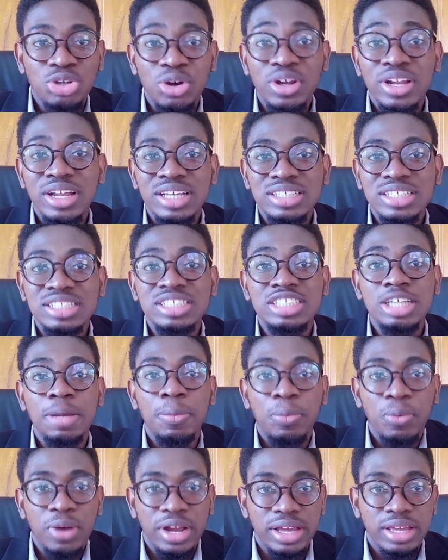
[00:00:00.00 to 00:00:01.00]
or there's a
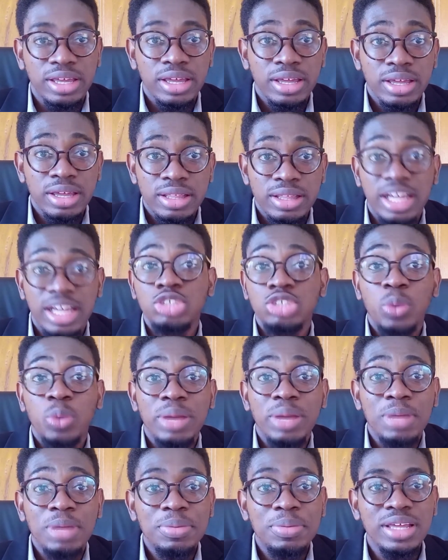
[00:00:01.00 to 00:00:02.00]
shipwreck, that's
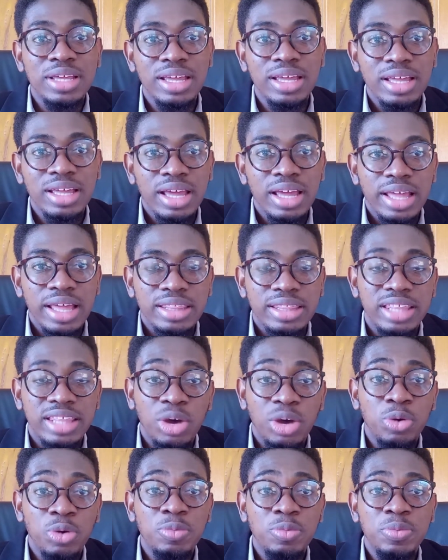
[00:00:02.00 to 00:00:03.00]
when maybe
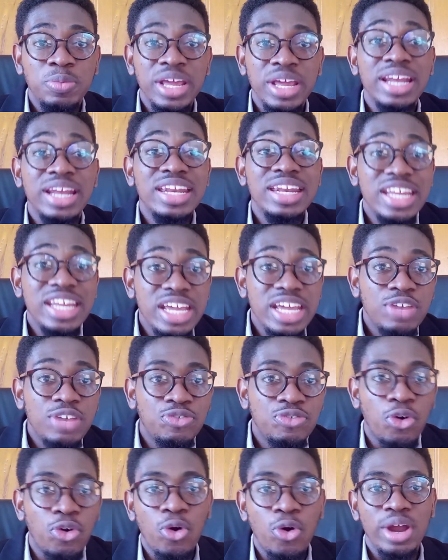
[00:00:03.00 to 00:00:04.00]
there would be a need
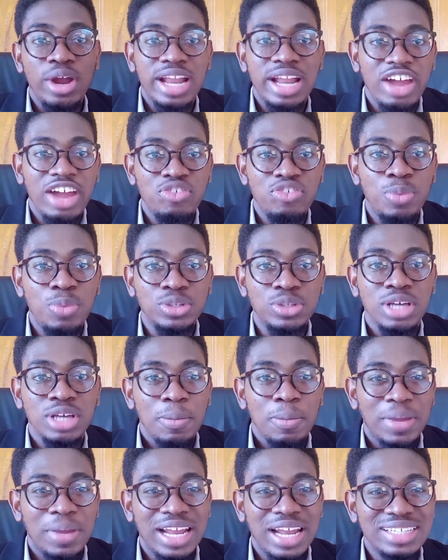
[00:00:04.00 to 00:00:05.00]
for a lifeboat,
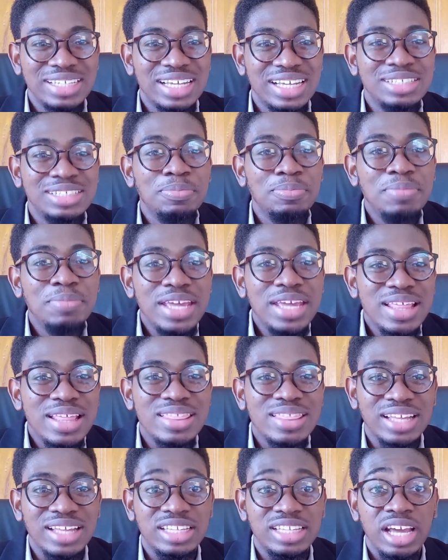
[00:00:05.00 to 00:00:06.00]
but that doesn't
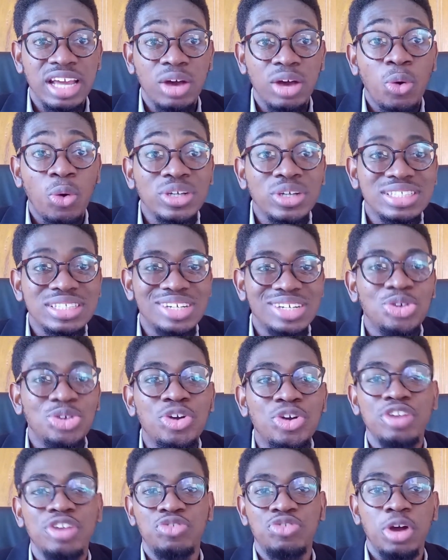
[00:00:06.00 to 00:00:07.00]
mean that they are constantly
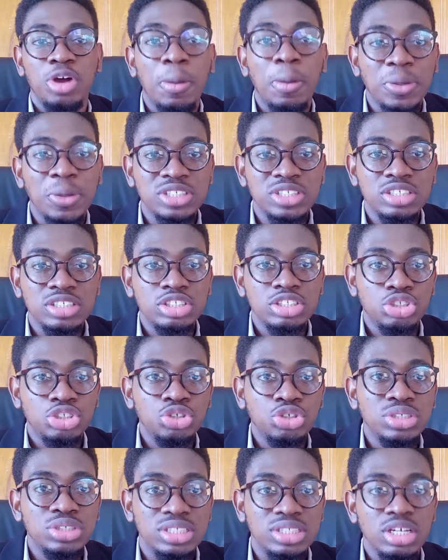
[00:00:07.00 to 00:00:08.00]
looking for an opportunity
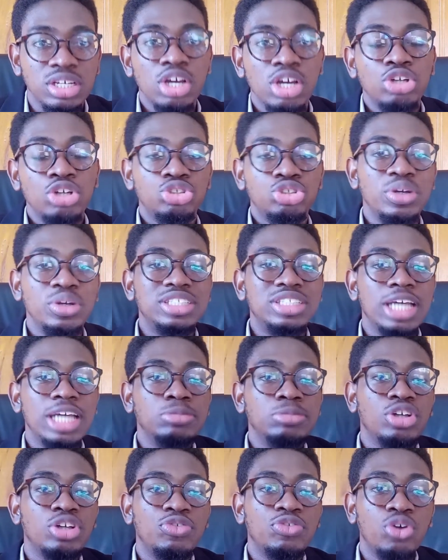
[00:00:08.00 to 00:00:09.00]
to use it. So in
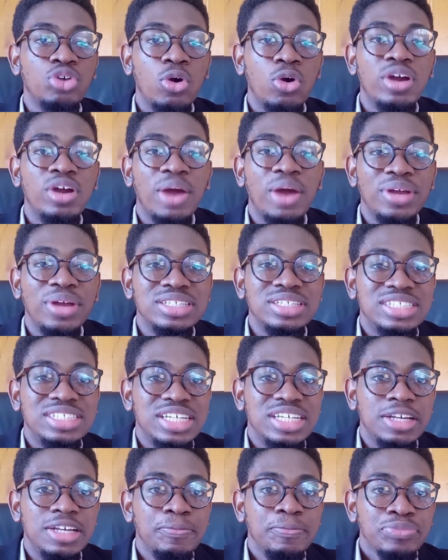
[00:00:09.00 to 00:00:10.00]
terms of your
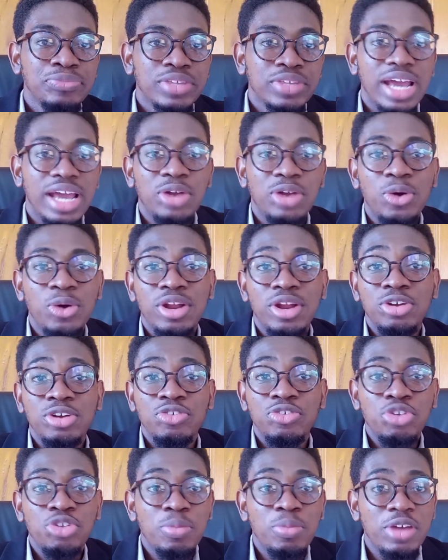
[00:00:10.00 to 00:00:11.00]
guarantee, I know a
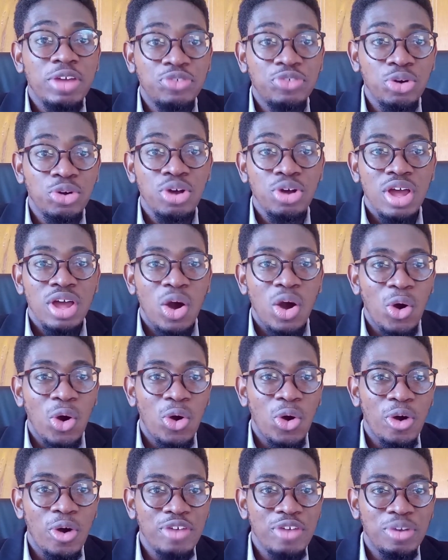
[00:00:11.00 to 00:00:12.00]
lot of you may feel,
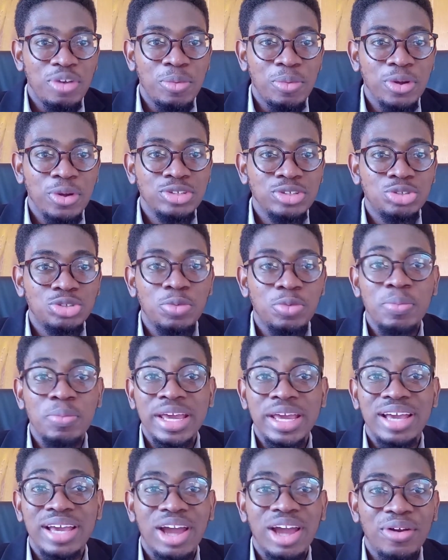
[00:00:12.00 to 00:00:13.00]
oh, if I'm going to
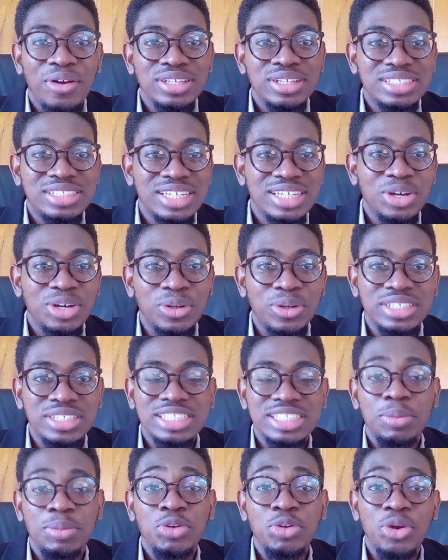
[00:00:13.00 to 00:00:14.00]
make a guarantee or
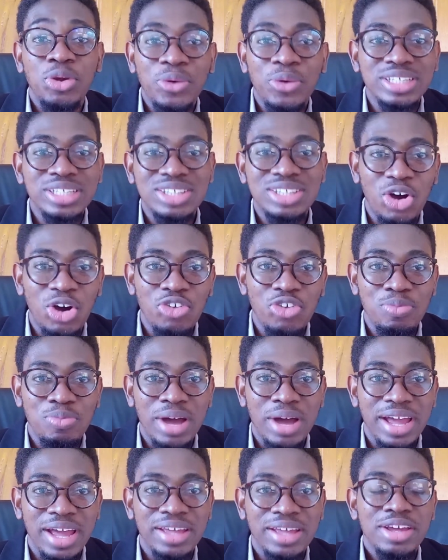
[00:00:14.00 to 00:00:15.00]
take some of the risk of
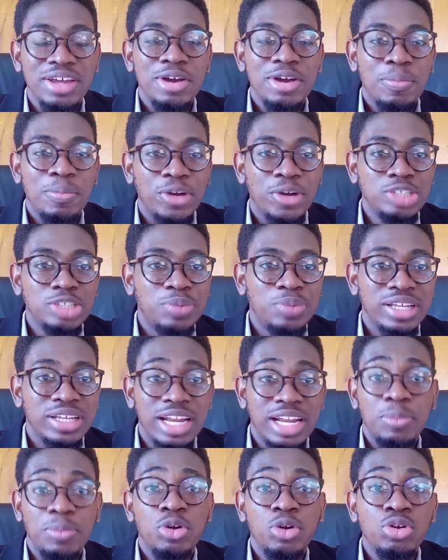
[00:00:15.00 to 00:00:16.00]
my
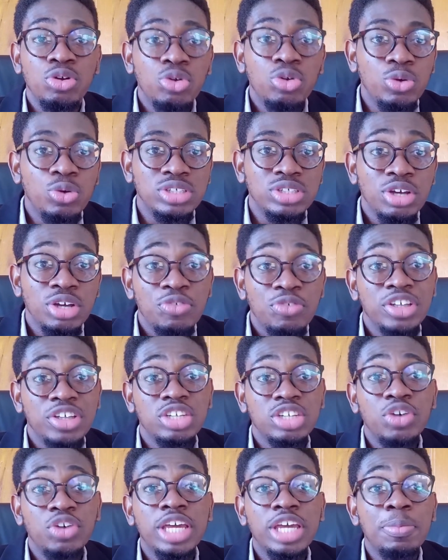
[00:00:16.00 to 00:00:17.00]
prospect, then I'm going to lose.
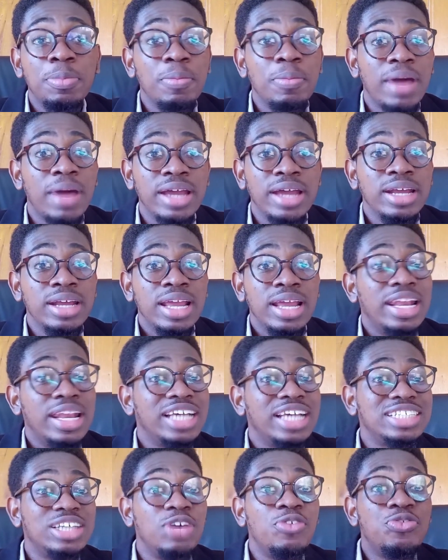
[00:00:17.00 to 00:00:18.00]
First of all, keep in mind,
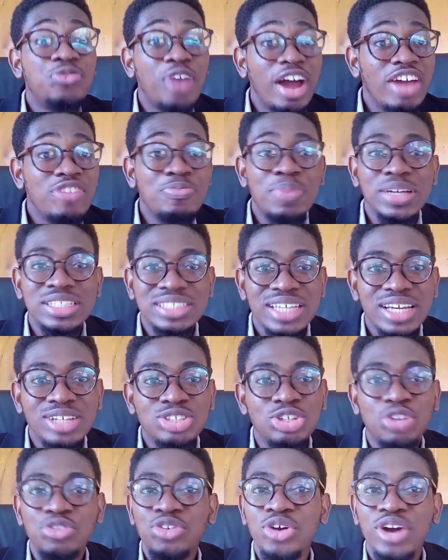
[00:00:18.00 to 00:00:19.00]
less than
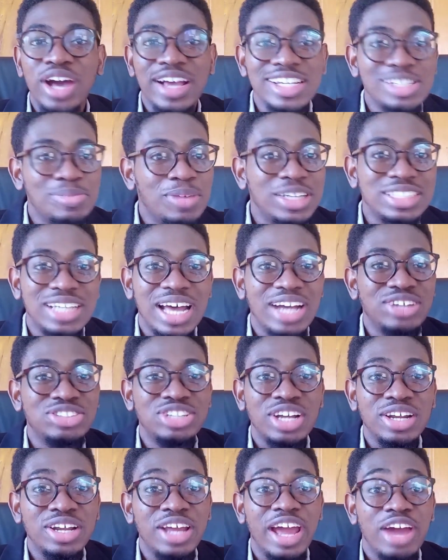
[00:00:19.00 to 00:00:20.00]
5% of your customers are
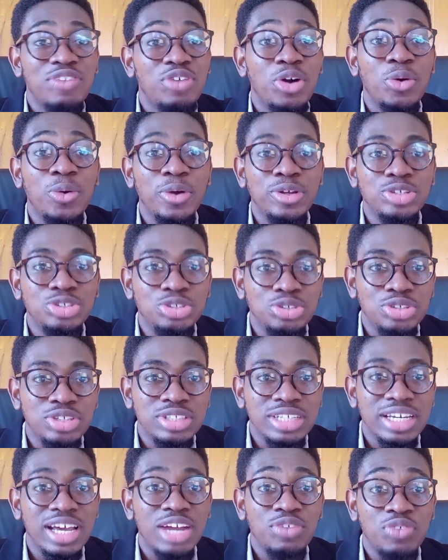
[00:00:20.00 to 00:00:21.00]
actually ever going
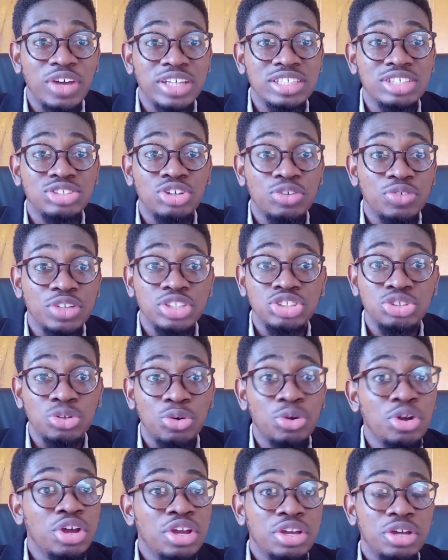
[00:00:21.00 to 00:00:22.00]
to take advantage of it,
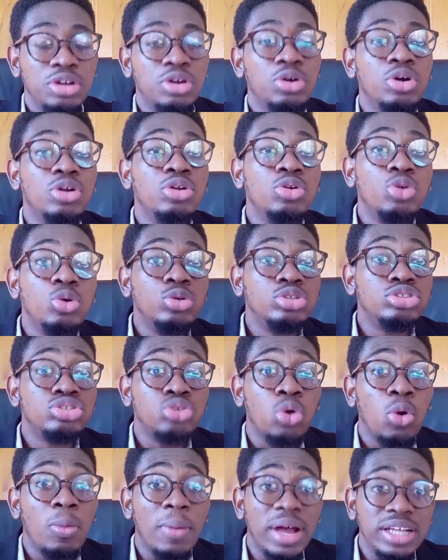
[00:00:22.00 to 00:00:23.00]
so you're not going to lose
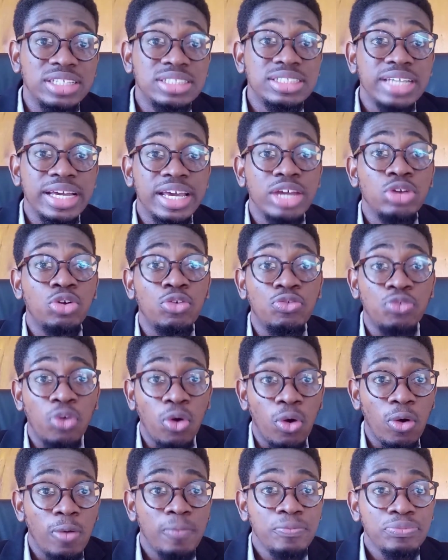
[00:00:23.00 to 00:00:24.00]
so much. Second of
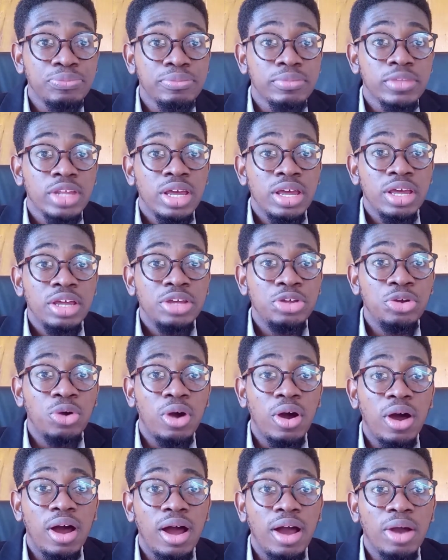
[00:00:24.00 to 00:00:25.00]
all,
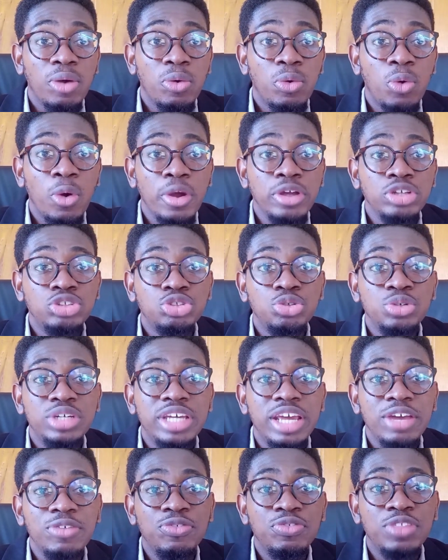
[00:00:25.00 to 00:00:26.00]
you are going to
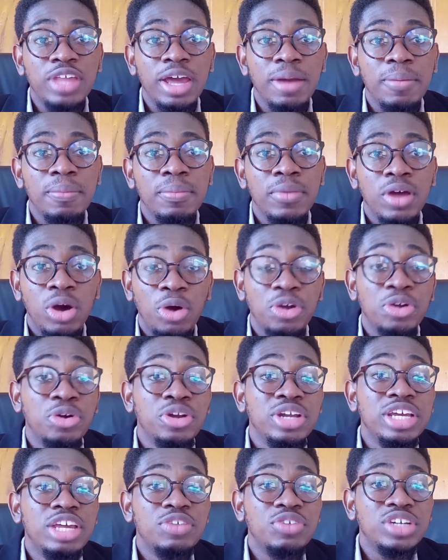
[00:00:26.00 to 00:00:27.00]
give them, or you're
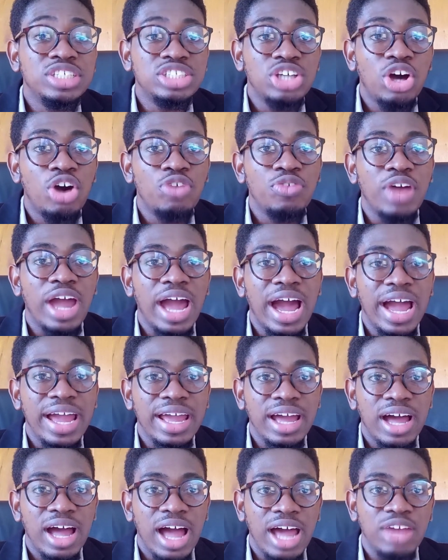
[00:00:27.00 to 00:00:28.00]
going to give yourself, a
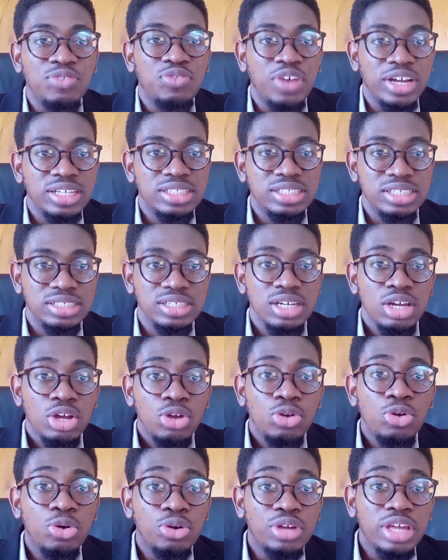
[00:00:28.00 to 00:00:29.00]
higher advantage.
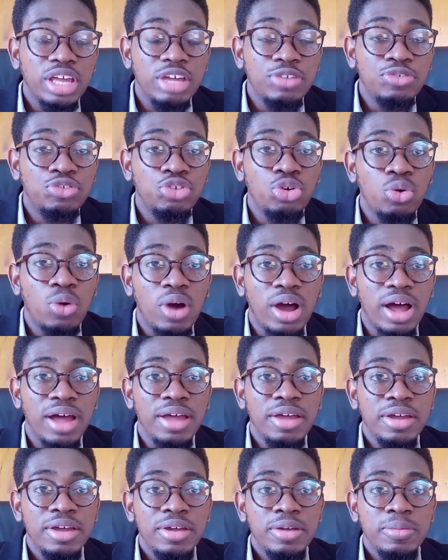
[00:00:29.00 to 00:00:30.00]
Look, if you are